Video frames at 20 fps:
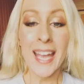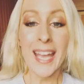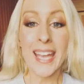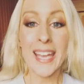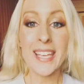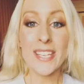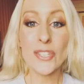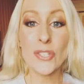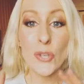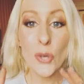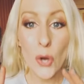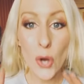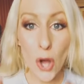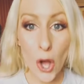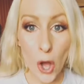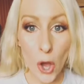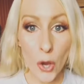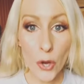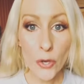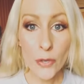is
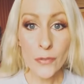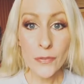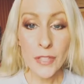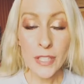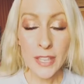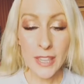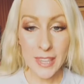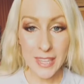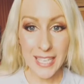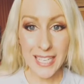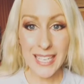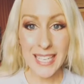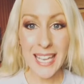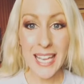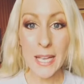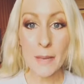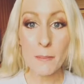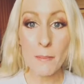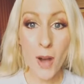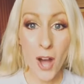your
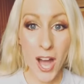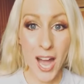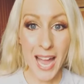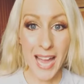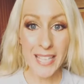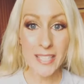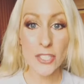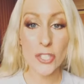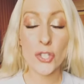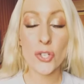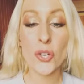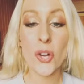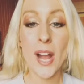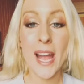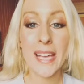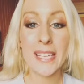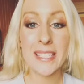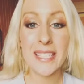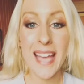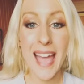overthinking mind
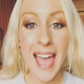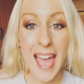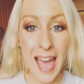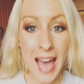trying to